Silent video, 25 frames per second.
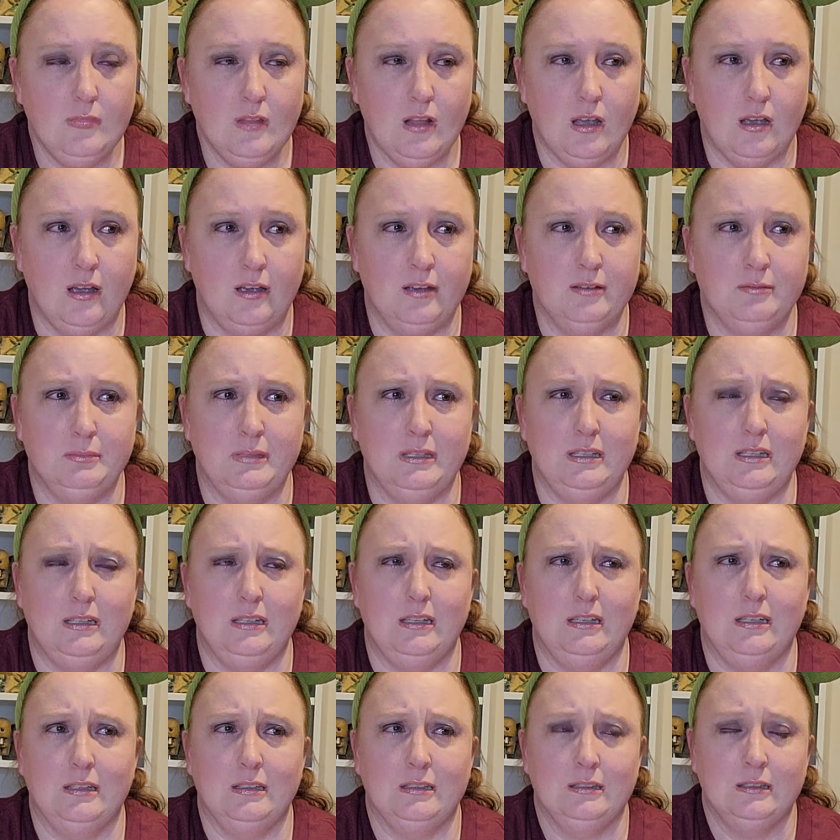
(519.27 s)
I
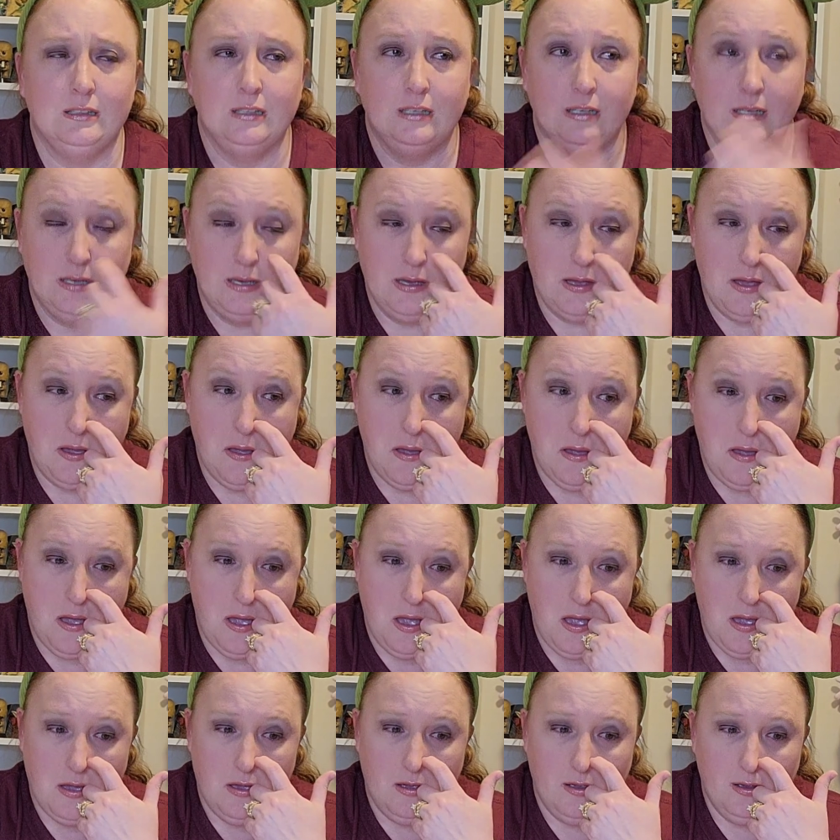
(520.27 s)
mean,
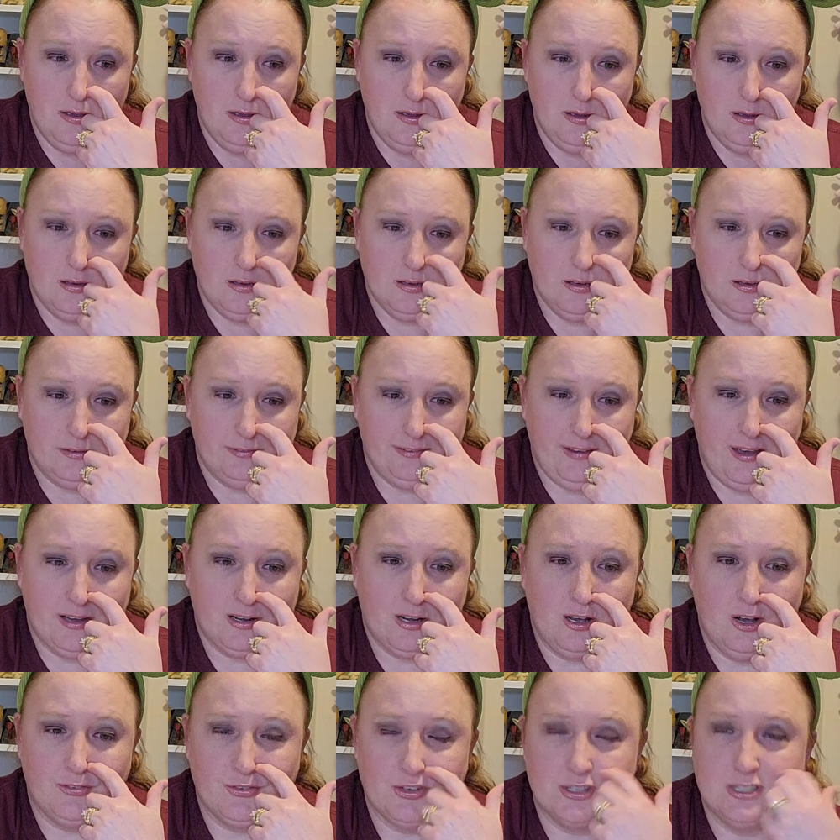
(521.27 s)
I've had
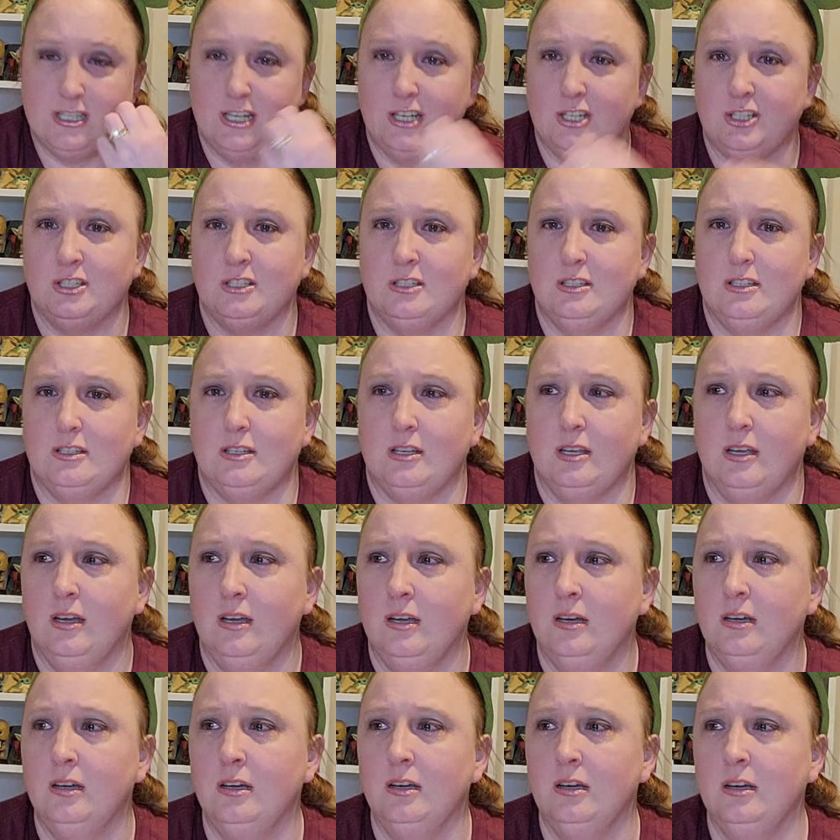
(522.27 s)
conversations
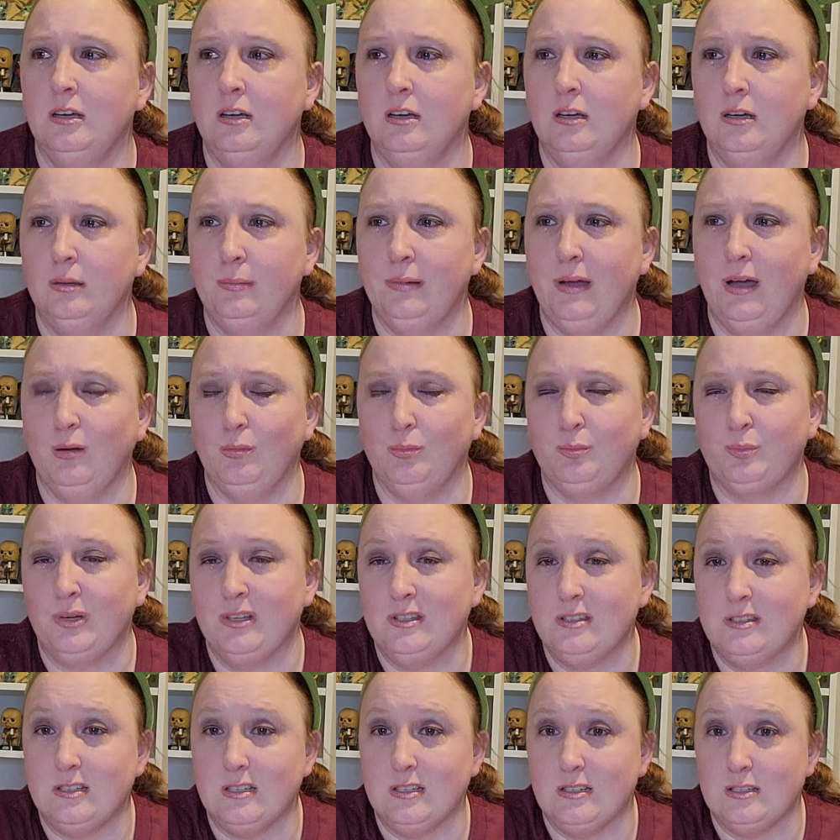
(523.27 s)
about
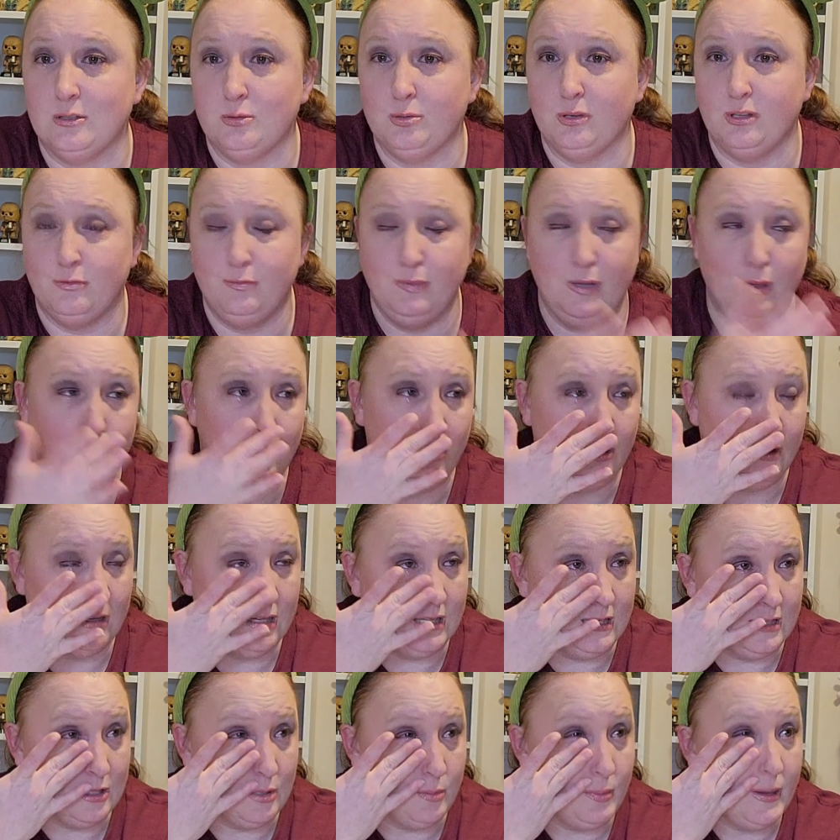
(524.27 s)
princes with people
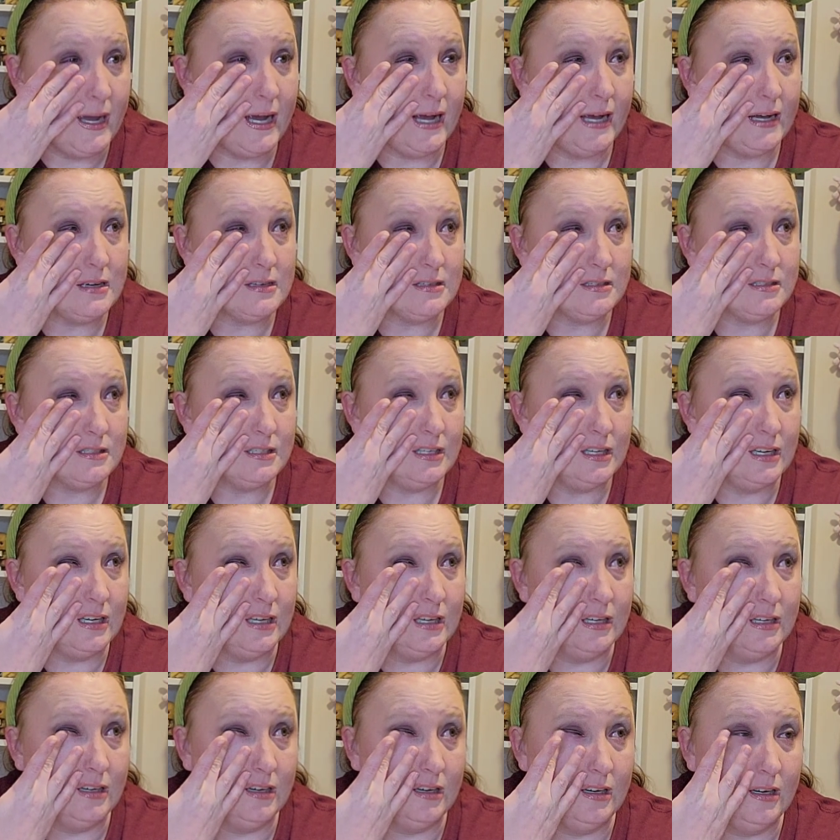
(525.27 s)
in the past,
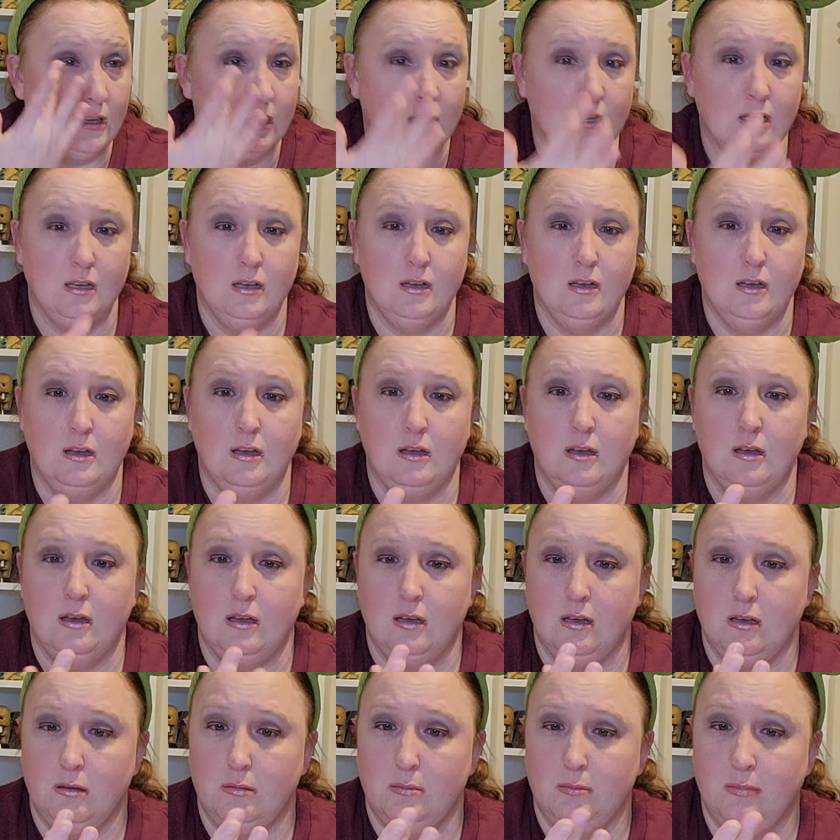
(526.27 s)
and
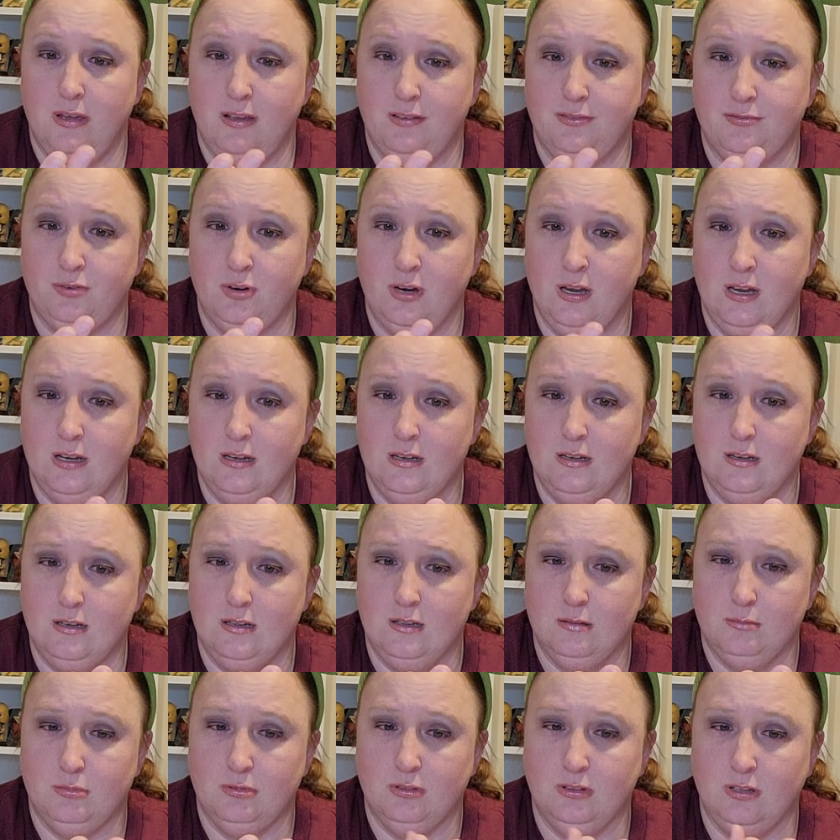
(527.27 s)
my friend
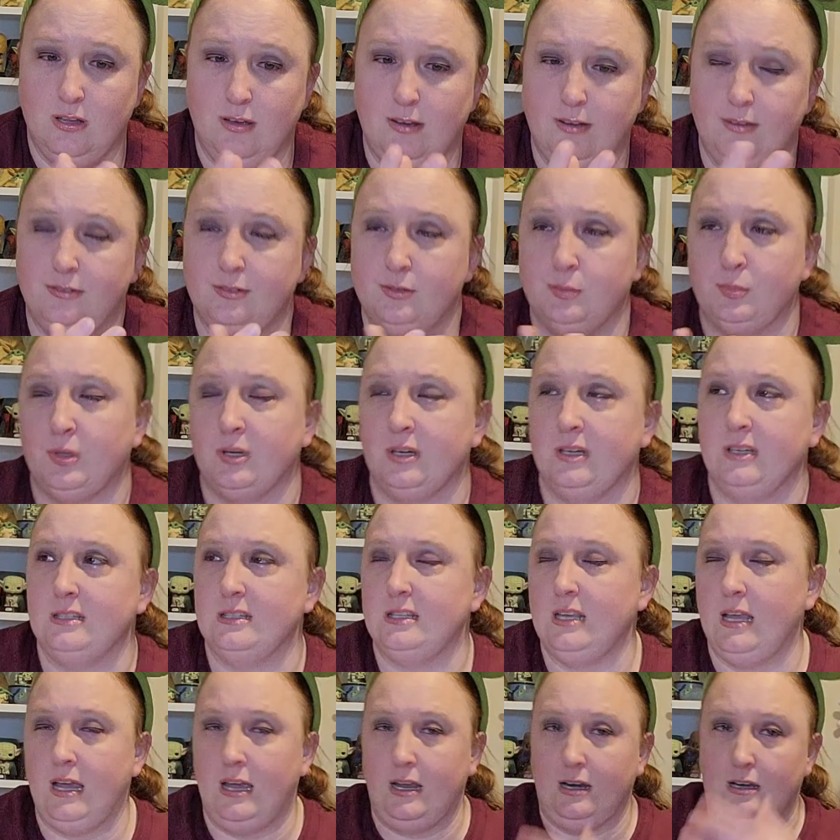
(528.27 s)
loved Prince
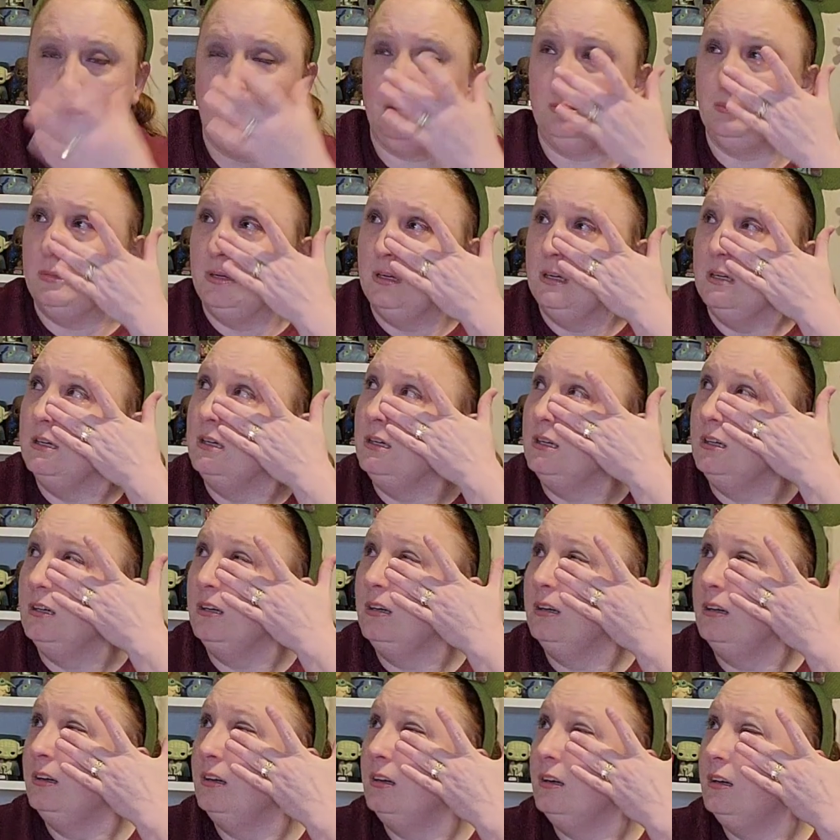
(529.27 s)
Adam,
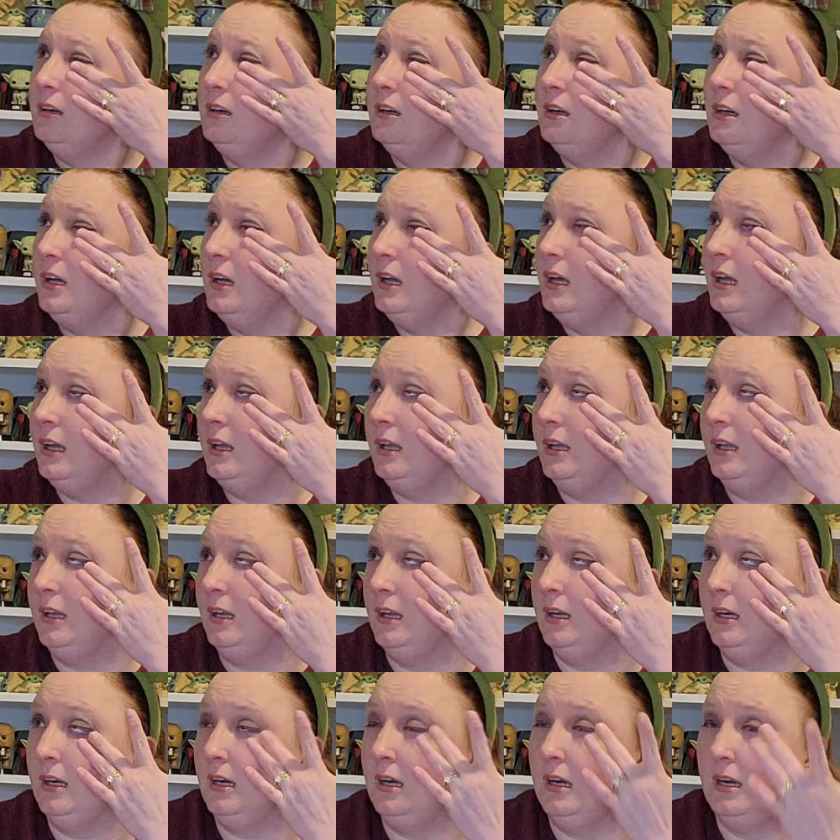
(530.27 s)

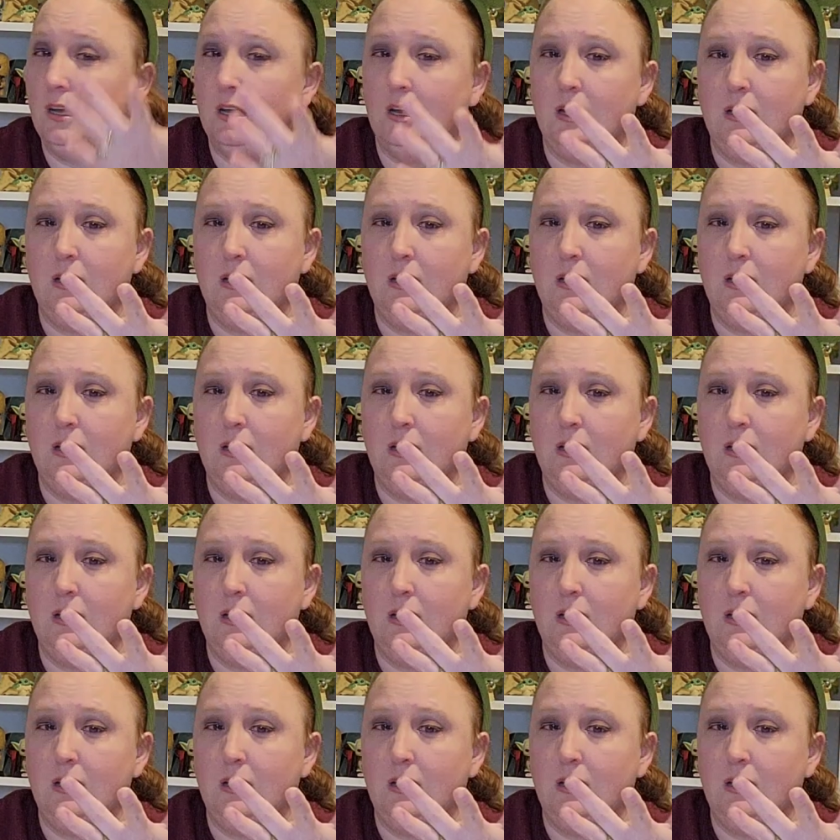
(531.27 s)
and